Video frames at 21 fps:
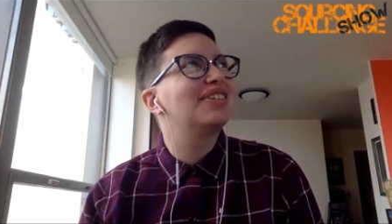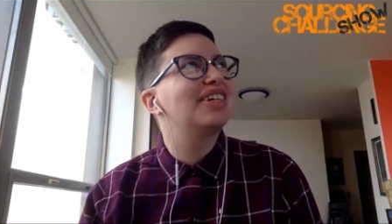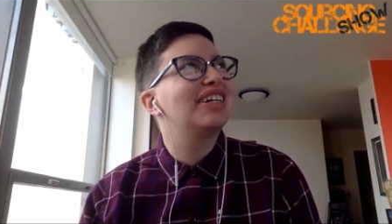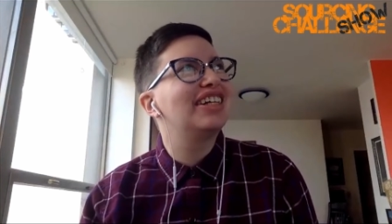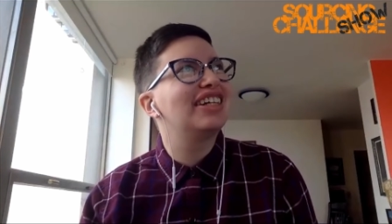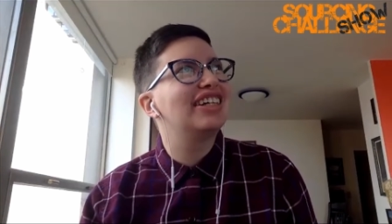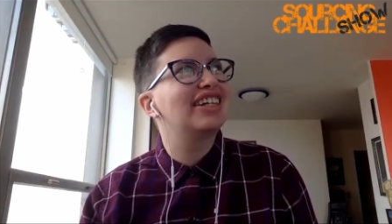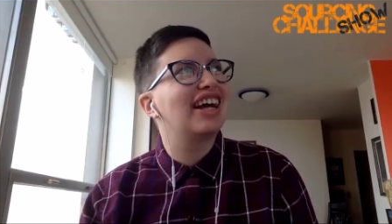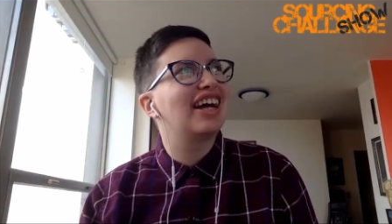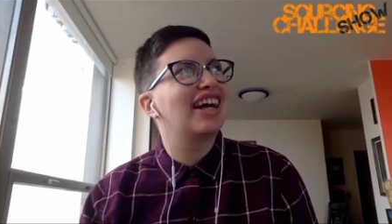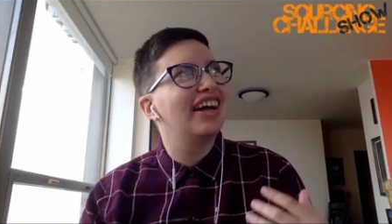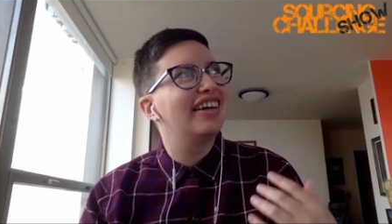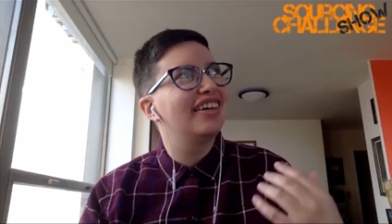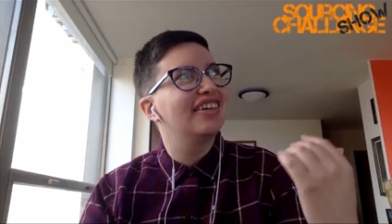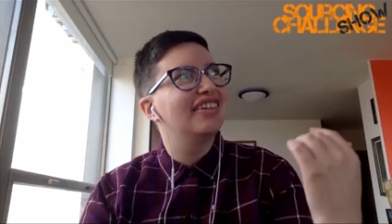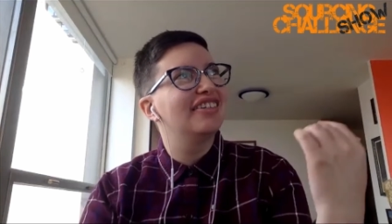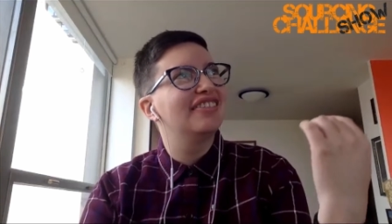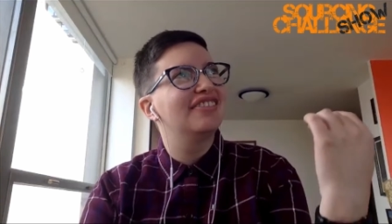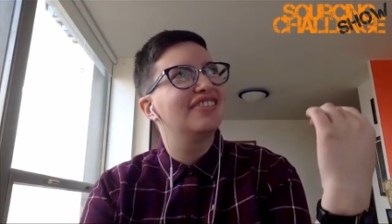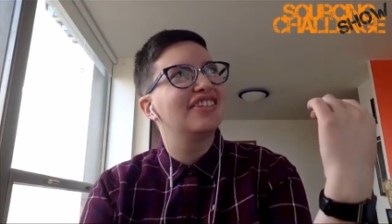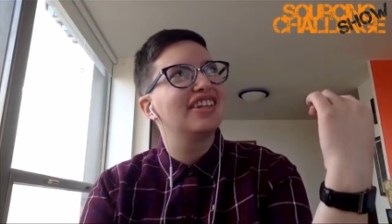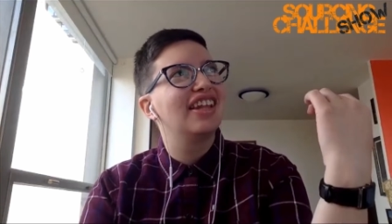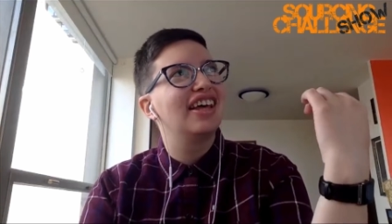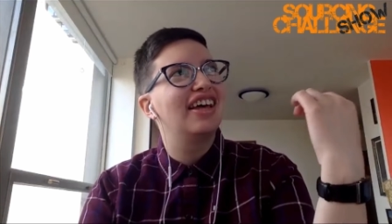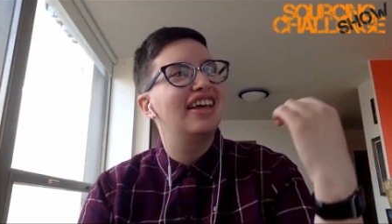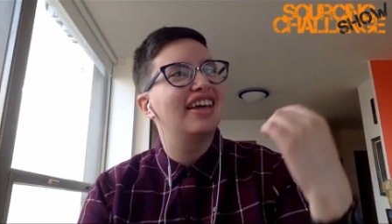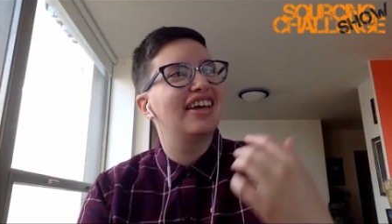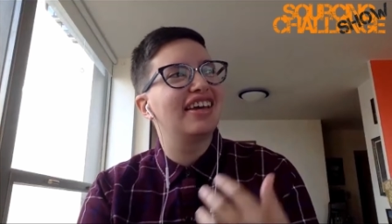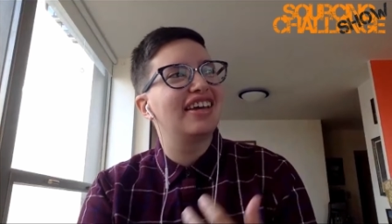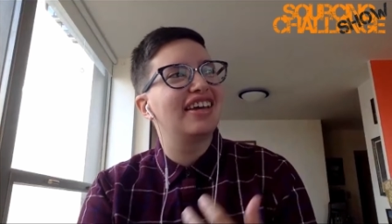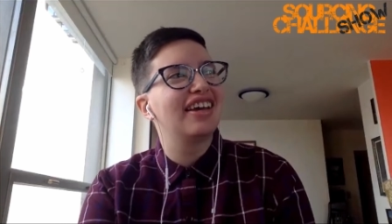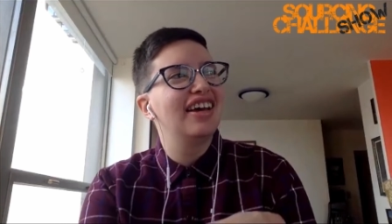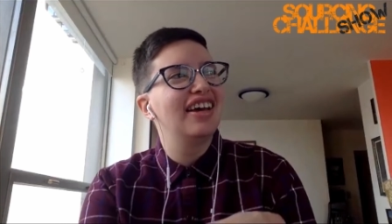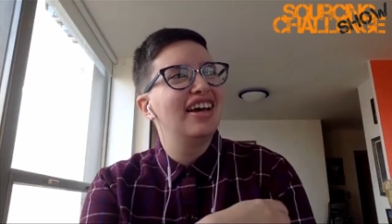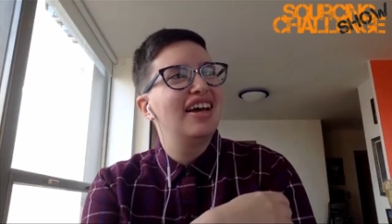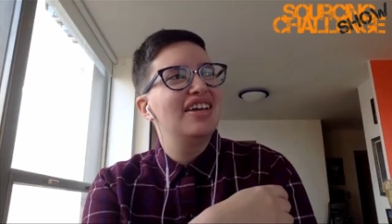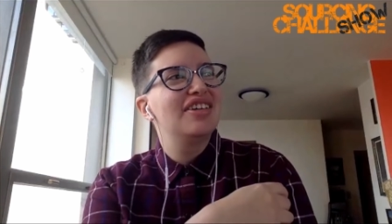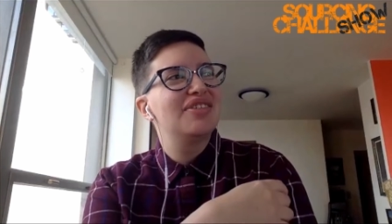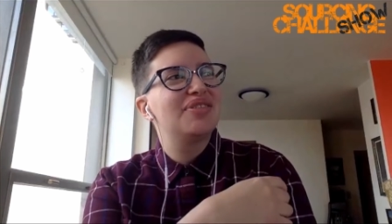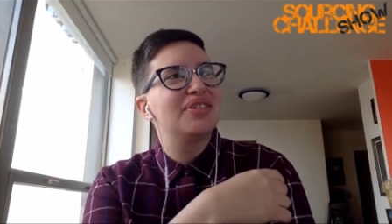Because we're kind of like